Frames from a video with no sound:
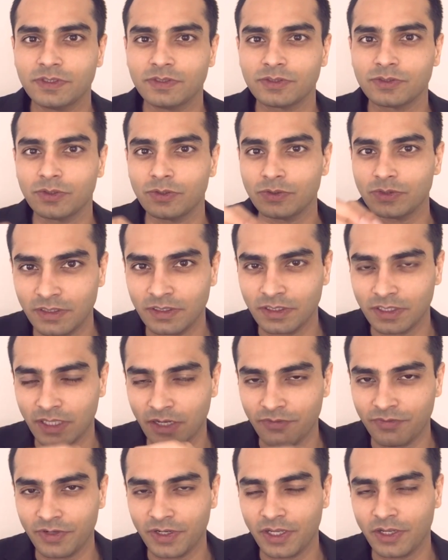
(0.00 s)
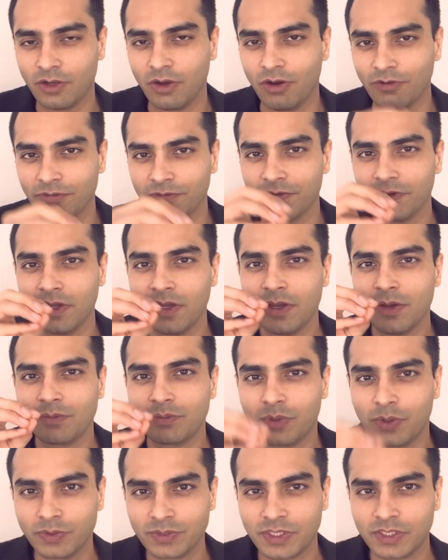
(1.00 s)
So the governing of
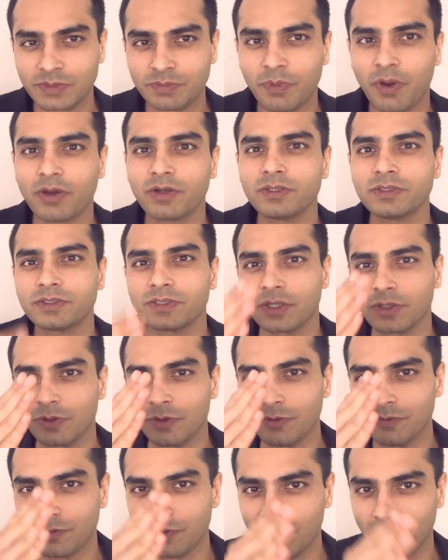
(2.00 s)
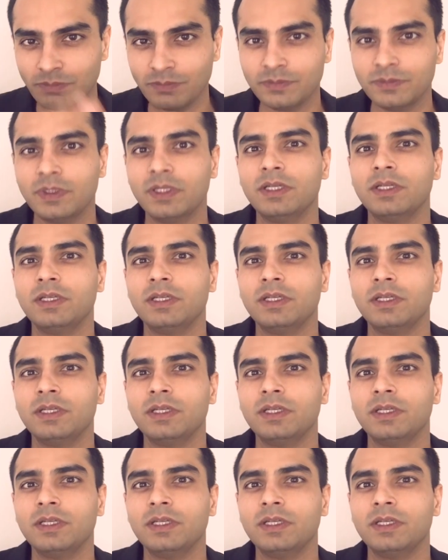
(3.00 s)
process models that go from